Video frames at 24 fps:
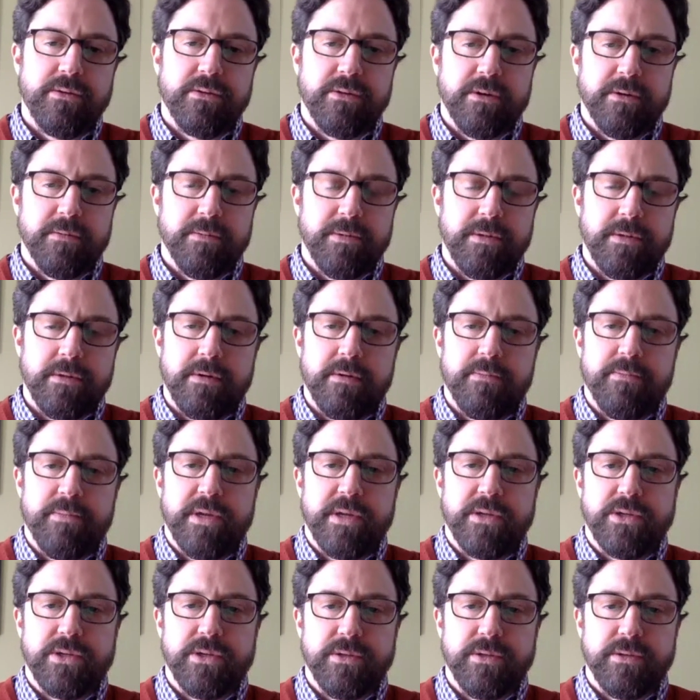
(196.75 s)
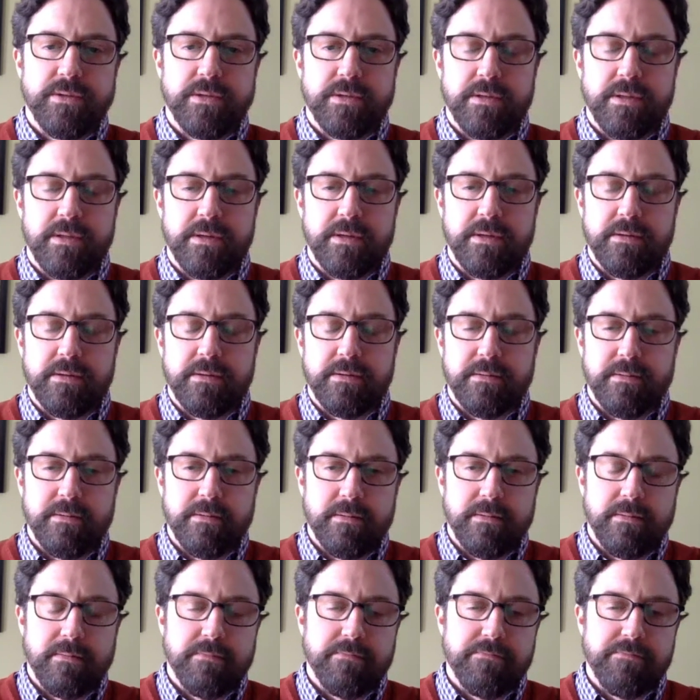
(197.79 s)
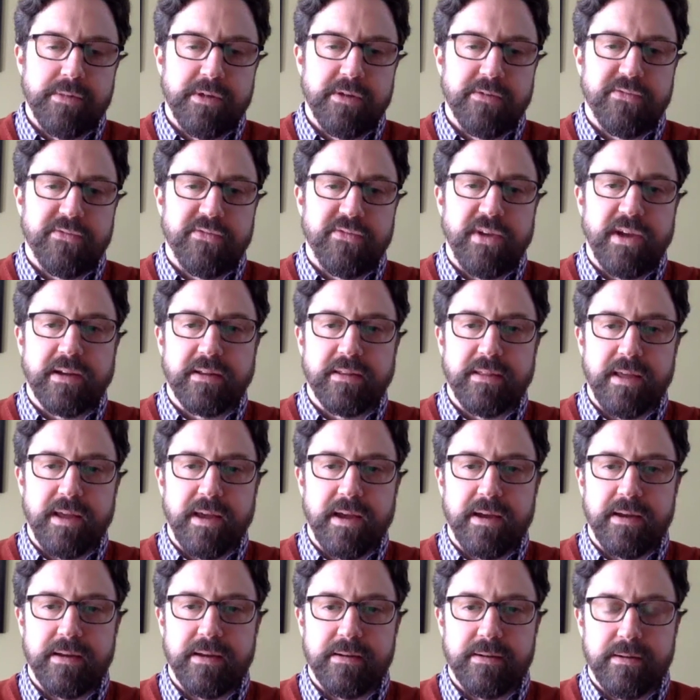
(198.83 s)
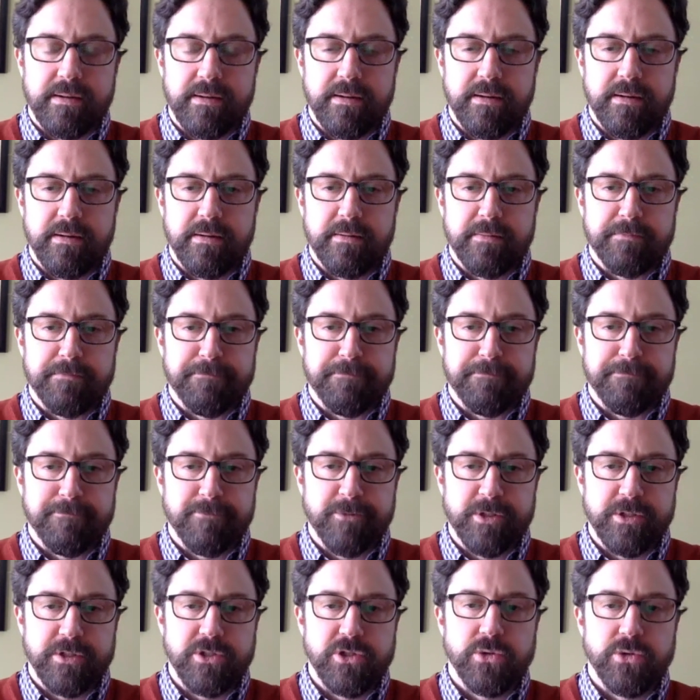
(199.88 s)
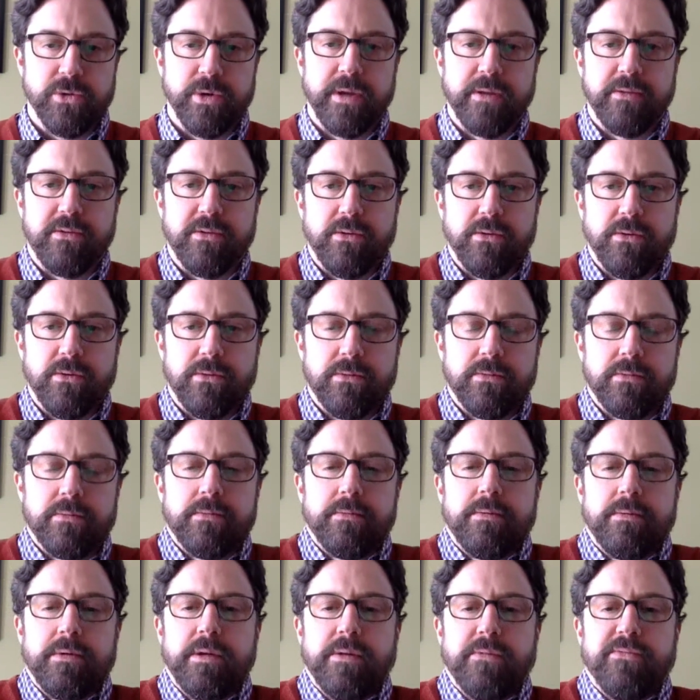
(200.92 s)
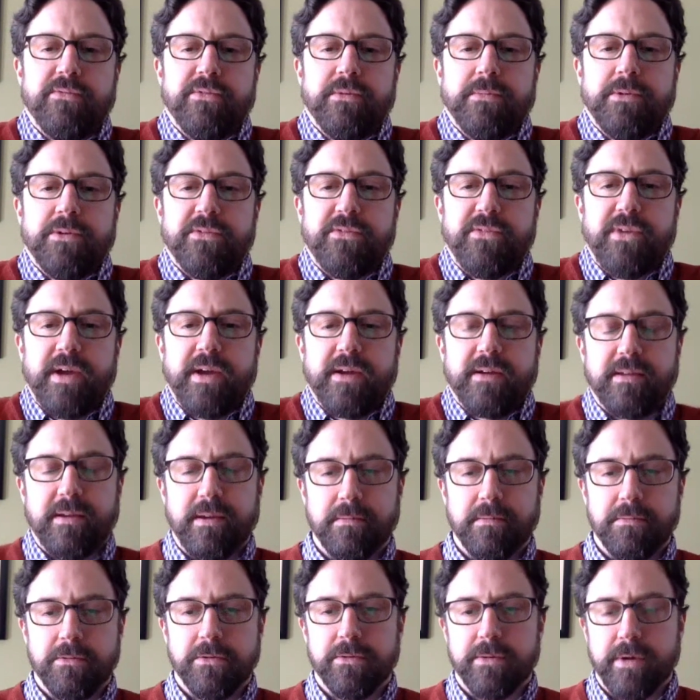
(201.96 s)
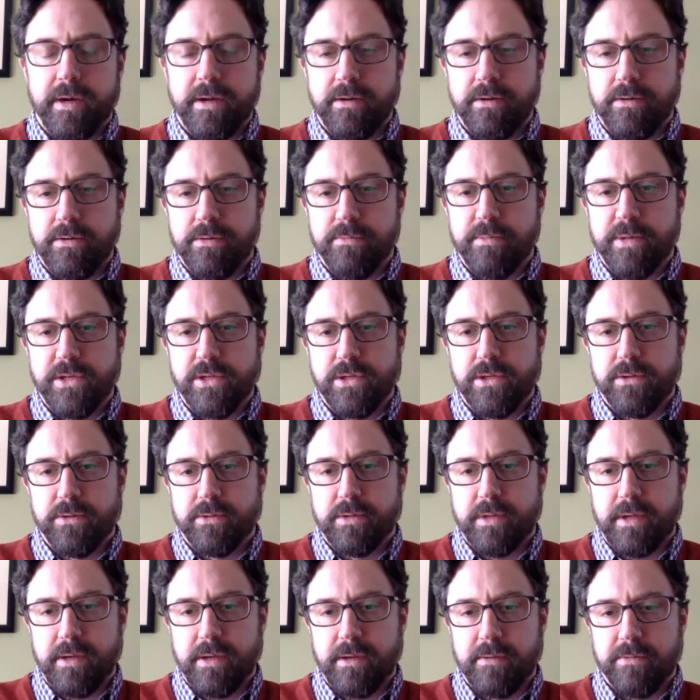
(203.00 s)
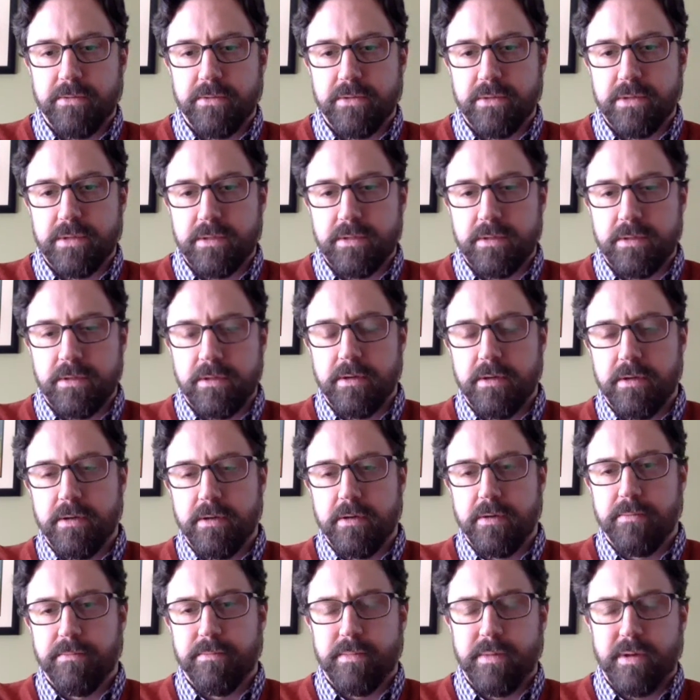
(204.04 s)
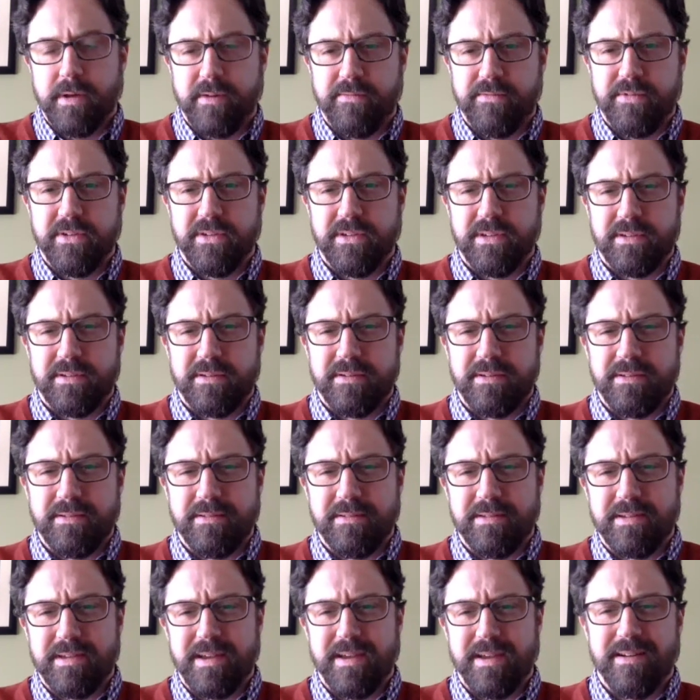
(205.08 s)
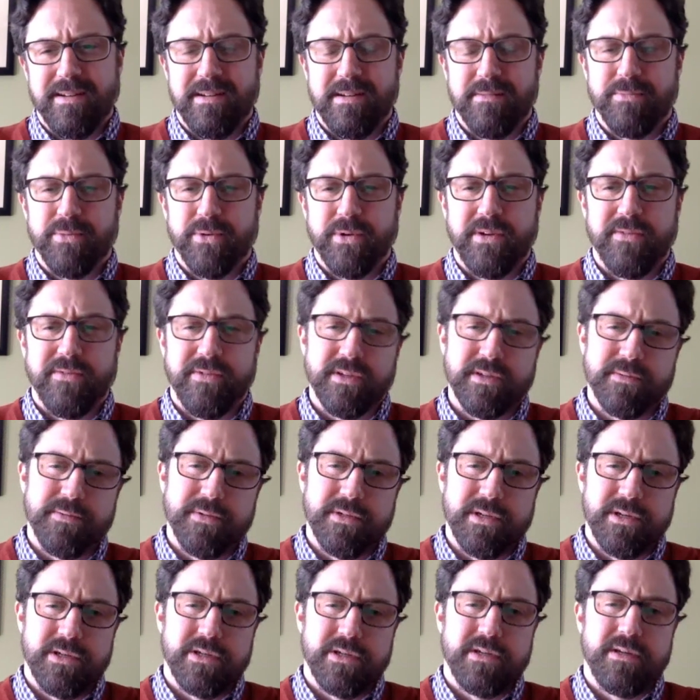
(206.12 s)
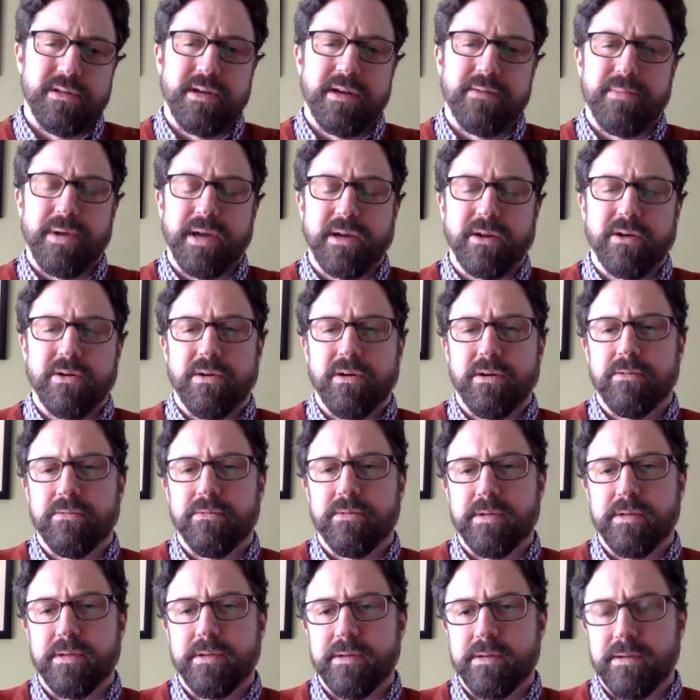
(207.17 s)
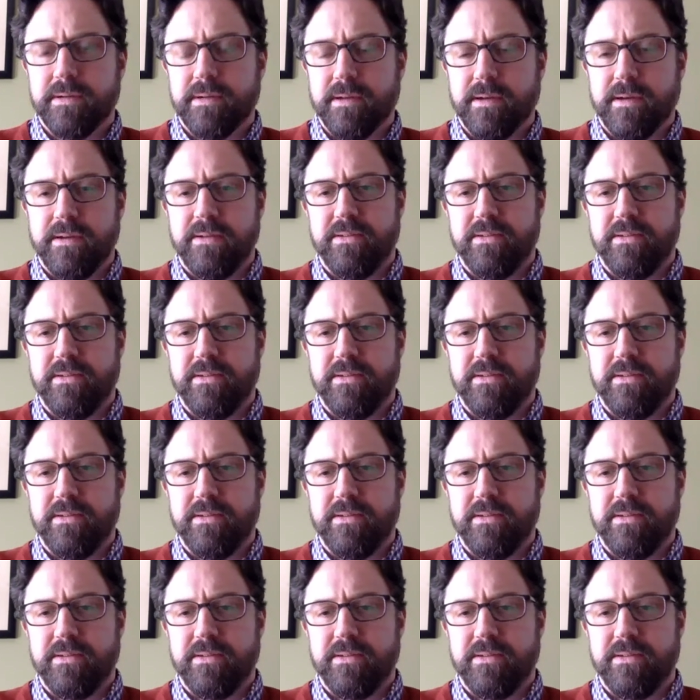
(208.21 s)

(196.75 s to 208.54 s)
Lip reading: You determine the dimensions that affect that, what's joined to from your fact table, right? Your dimensional tables. I've just designed at a previous position, not my current one.